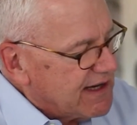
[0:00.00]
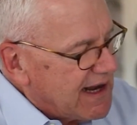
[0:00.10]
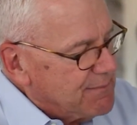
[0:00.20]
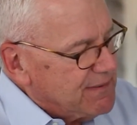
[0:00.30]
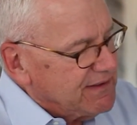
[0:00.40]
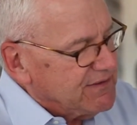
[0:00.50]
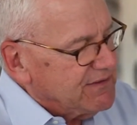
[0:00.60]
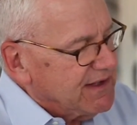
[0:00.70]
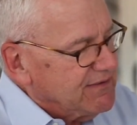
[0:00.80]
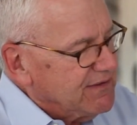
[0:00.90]
gap into
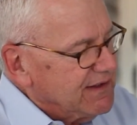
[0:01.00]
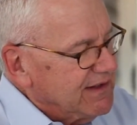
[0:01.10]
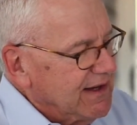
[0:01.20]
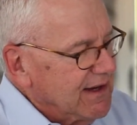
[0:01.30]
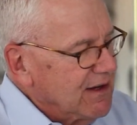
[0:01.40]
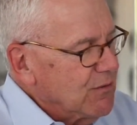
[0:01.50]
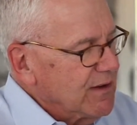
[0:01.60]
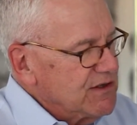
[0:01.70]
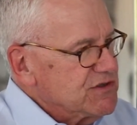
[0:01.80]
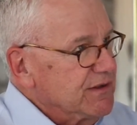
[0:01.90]
the
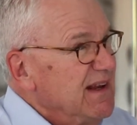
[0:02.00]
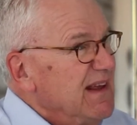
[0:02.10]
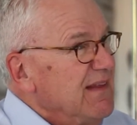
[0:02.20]
equation,